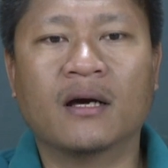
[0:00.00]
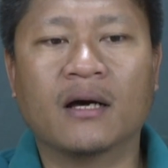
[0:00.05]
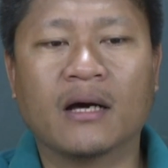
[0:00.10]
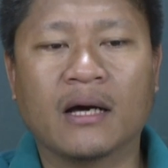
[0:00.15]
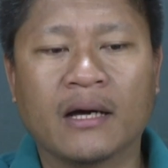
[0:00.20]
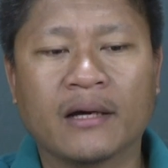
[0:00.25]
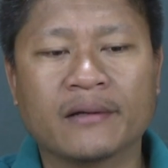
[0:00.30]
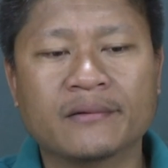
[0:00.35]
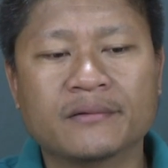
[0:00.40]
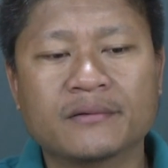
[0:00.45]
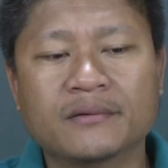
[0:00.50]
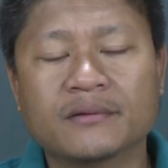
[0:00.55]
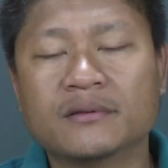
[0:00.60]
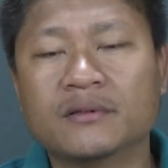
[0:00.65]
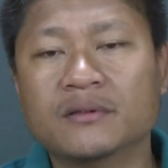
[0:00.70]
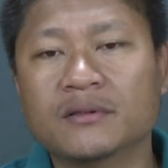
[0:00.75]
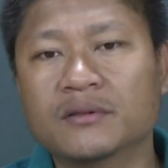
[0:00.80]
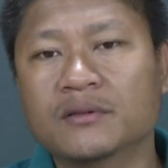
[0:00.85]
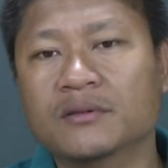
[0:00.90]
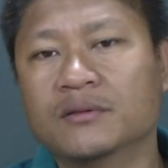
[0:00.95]
and
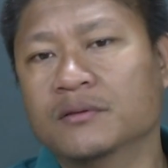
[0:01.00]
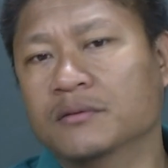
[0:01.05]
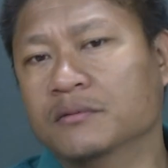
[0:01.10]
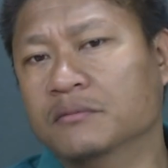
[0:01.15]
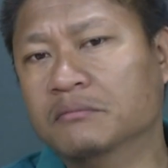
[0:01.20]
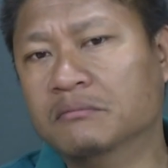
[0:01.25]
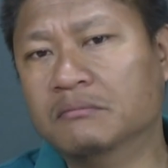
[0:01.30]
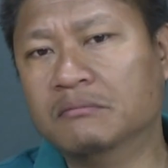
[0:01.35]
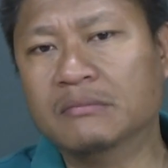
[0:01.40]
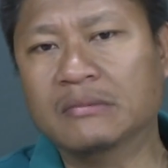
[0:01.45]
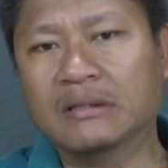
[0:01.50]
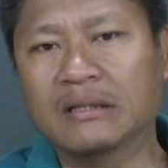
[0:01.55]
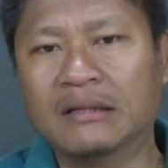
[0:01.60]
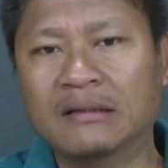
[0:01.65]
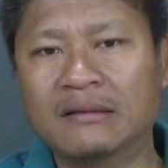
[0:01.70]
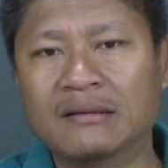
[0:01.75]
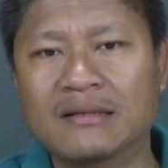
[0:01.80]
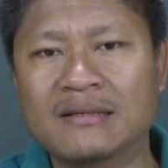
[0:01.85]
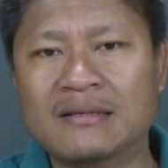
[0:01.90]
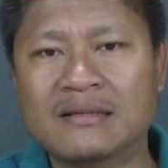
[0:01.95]

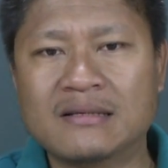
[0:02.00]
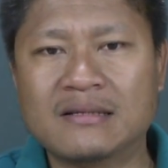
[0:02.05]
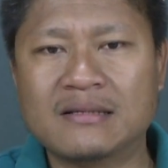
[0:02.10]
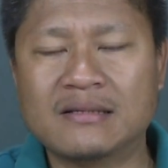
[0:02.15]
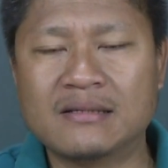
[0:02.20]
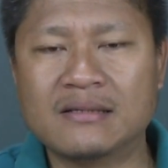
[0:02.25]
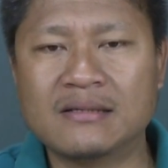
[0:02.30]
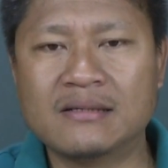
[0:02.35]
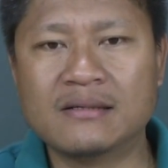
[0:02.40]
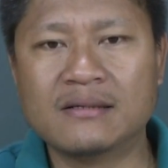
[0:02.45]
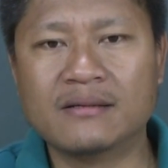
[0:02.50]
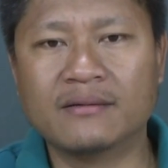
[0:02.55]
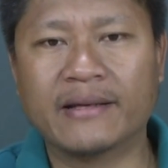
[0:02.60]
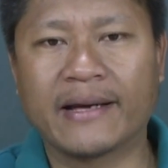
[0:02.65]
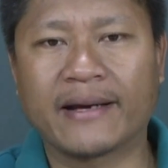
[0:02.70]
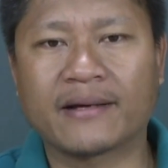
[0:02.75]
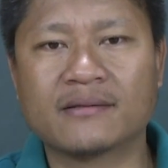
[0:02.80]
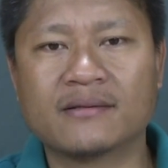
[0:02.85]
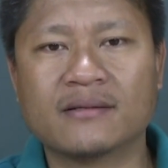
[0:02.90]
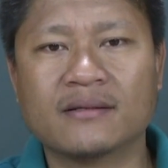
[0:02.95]
in this
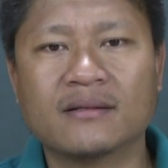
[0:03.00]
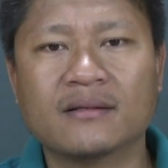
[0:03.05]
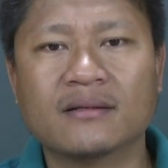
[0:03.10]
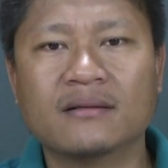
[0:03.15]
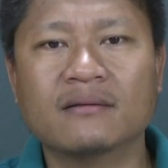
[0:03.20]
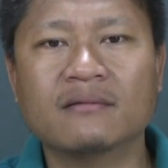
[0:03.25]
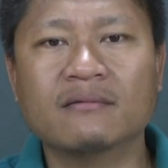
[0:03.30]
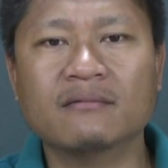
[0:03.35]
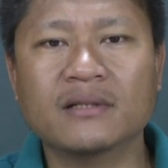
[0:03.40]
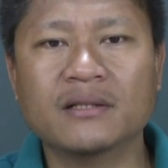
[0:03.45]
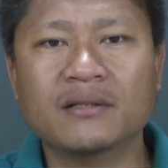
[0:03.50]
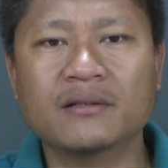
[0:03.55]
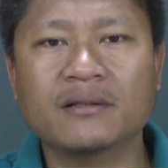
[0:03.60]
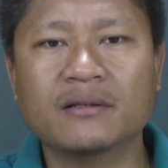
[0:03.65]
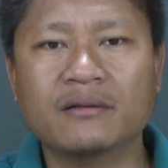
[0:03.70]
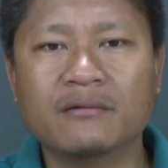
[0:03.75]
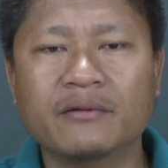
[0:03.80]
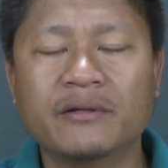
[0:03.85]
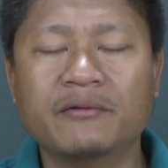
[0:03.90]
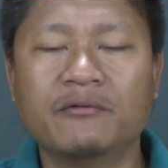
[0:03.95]
lecture
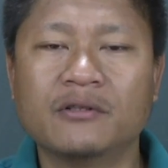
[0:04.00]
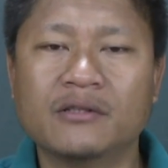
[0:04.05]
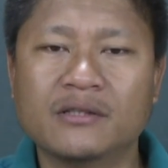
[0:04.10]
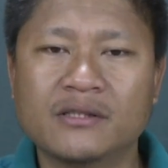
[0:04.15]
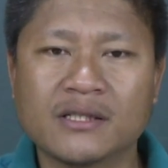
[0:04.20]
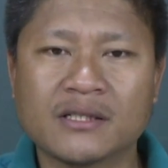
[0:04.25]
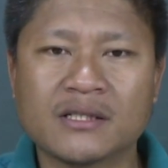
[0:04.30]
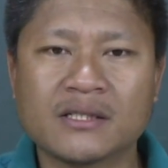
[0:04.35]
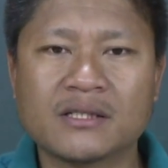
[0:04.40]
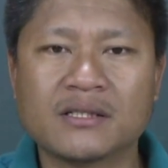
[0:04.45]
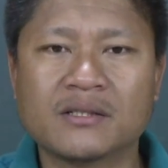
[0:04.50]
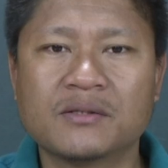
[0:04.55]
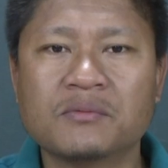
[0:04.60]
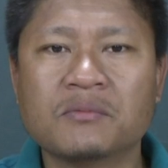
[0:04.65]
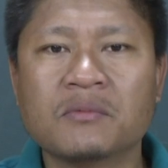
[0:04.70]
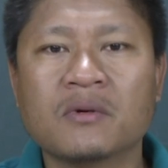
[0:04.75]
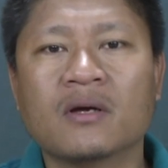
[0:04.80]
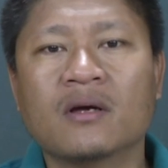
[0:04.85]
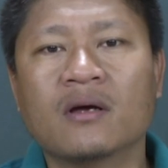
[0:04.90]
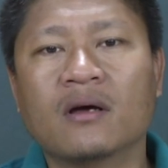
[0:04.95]
we would just
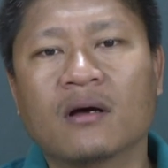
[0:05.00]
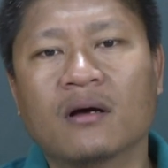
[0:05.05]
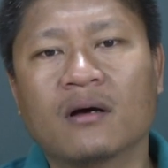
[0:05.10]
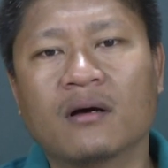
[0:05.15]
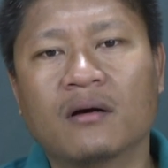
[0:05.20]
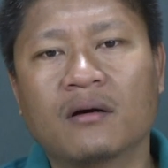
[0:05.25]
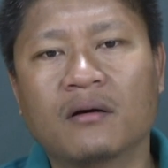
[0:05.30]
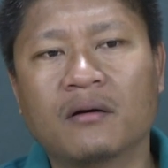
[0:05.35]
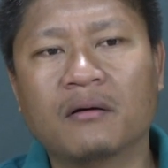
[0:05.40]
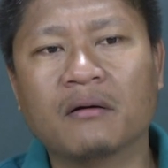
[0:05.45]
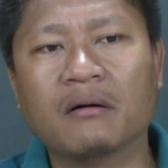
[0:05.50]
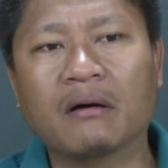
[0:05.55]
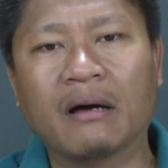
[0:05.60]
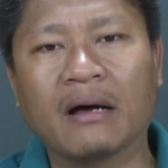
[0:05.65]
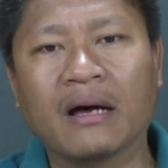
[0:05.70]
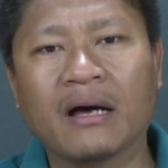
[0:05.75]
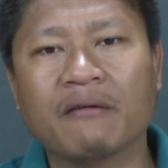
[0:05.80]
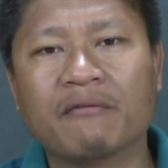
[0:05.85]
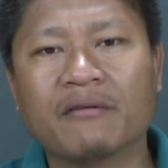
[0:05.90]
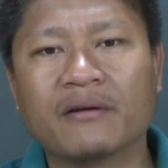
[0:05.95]

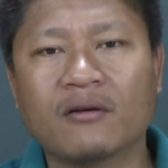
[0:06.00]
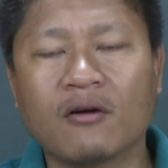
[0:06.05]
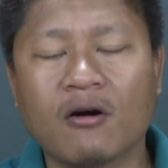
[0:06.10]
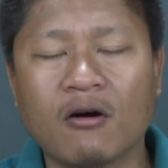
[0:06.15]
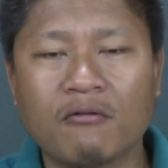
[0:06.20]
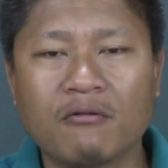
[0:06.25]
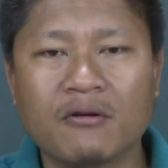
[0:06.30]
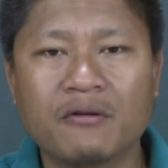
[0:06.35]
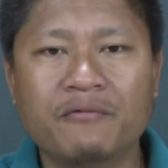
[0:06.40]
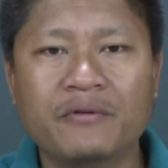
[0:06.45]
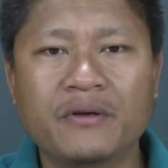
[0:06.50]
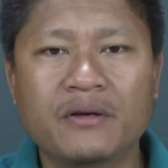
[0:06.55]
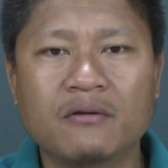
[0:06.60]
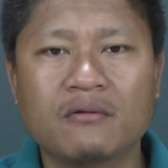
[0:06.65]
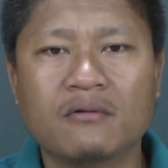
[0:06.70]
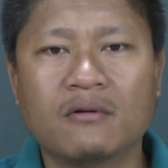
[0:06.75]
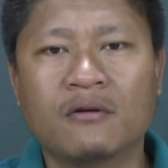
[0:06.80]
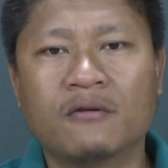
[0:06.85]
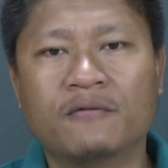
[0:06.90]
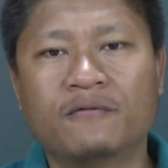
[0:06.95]
have an
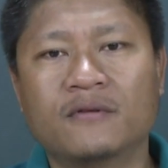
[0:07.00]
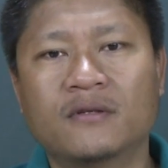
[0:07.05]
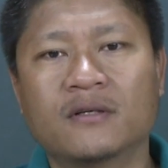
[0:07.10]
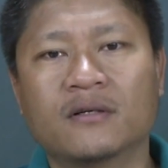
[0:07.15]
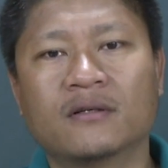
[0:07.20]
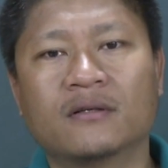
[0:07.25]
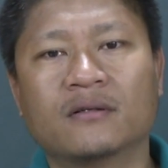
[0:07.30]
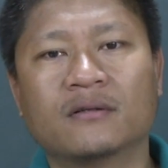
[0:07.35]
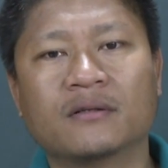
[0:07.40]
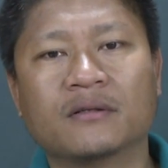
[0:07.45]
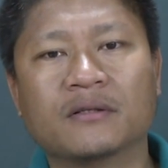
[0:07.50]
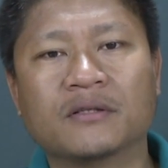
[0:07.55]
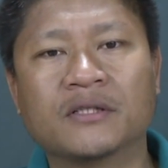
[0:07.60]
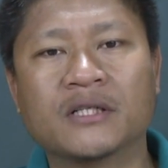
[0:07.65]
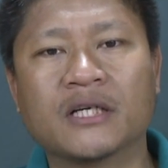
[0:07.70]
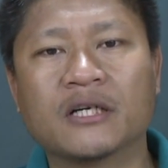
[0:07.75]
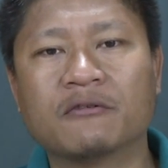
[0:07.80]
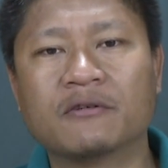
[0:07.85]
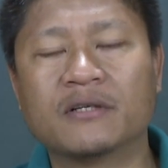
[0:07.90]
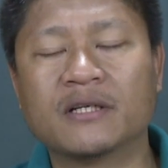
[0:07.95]
overview of the
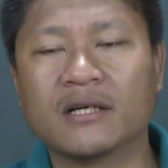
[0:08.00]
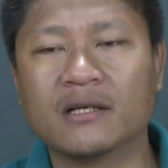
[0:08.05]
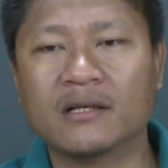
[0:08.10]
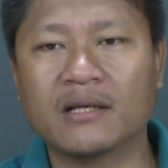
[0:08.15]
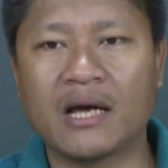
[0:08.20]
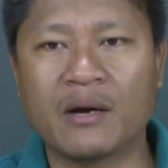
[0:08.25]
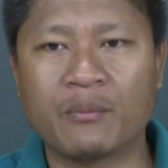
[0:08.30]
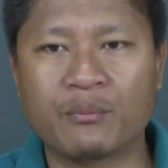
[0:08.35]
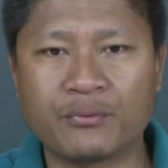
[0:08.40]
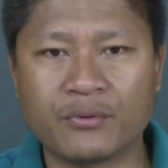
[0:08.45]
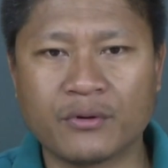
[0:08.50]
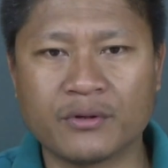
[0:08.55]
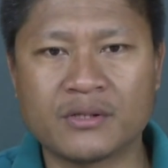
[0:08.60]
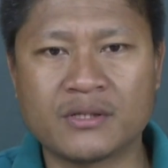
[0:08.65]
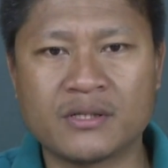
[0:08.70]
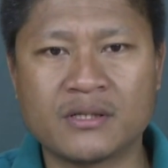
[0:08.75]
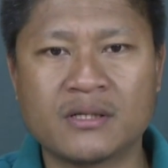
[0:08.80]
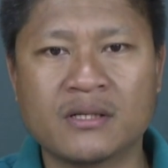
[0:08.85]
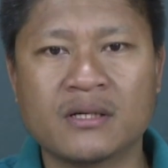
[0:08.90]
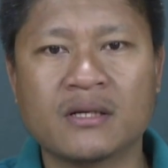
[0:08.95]
theoretical
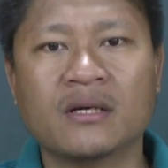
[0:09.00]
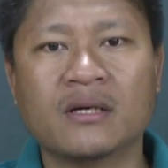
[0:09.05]
approach